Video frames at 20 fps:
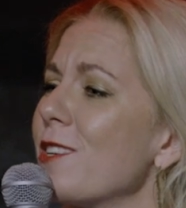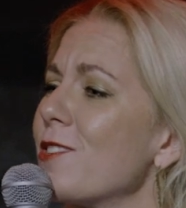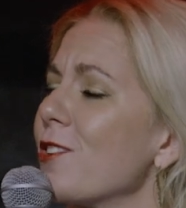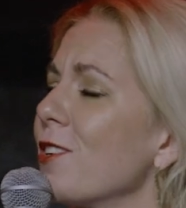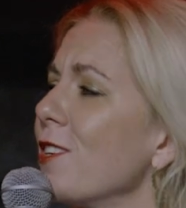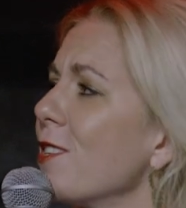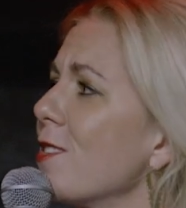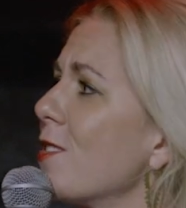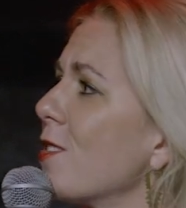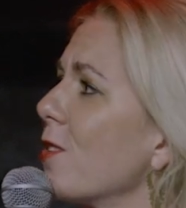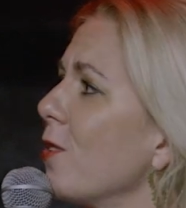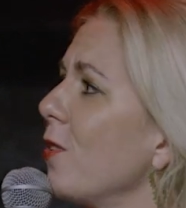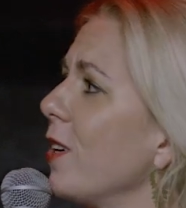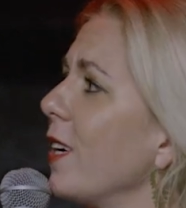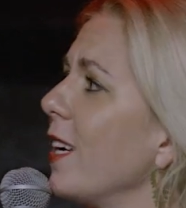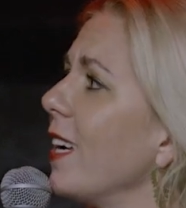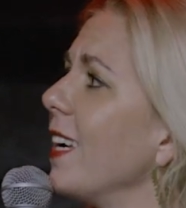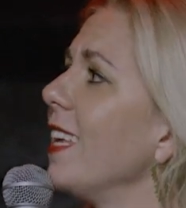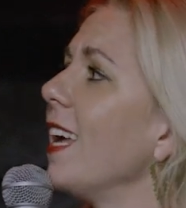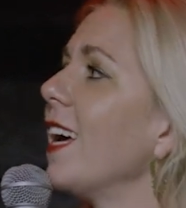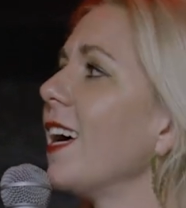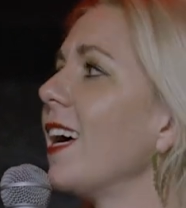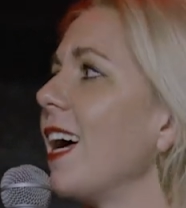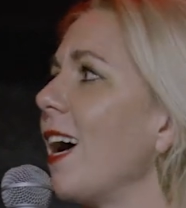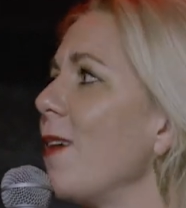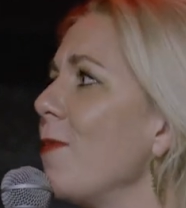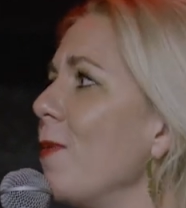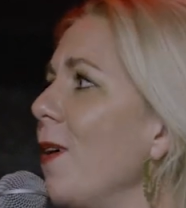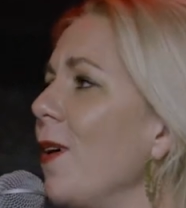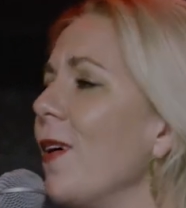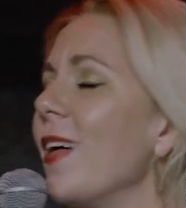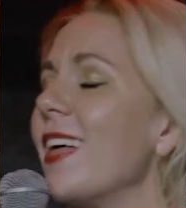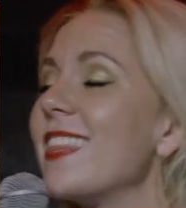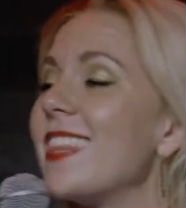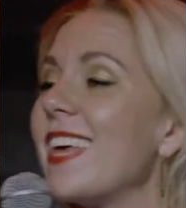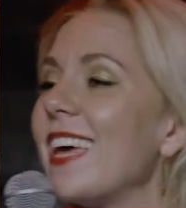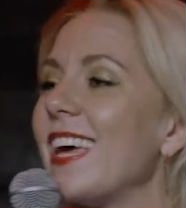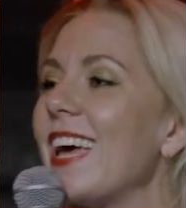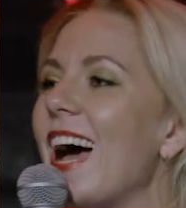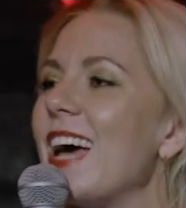such a good story. Yeah, well,
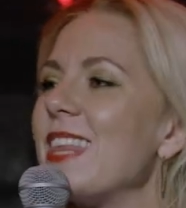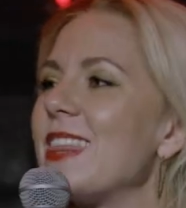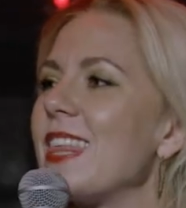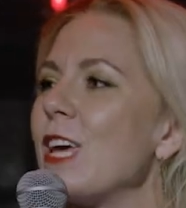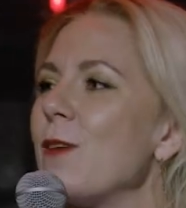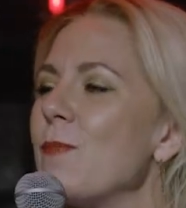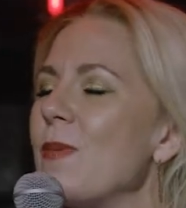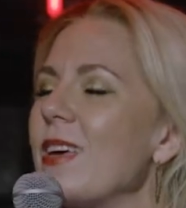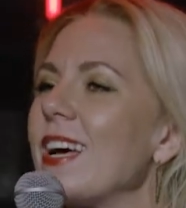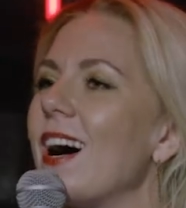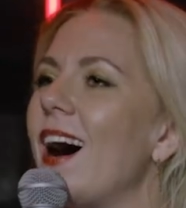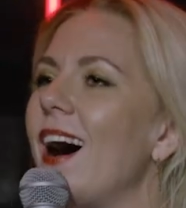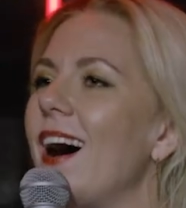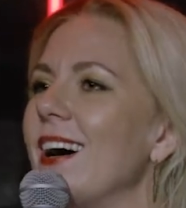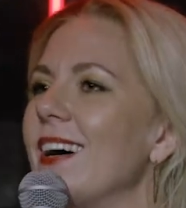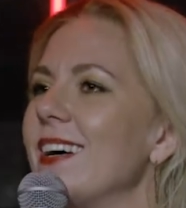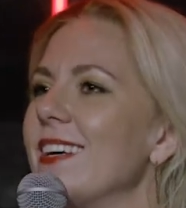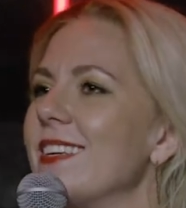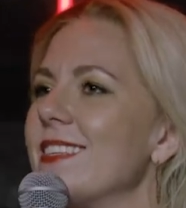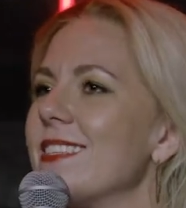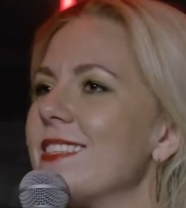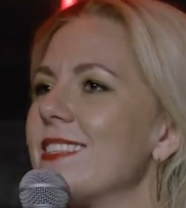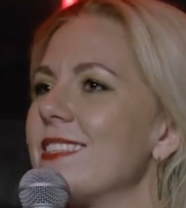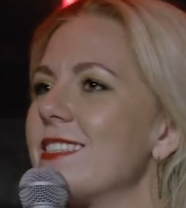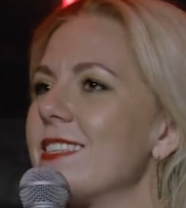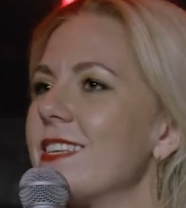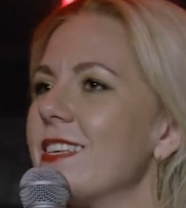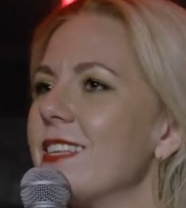I think because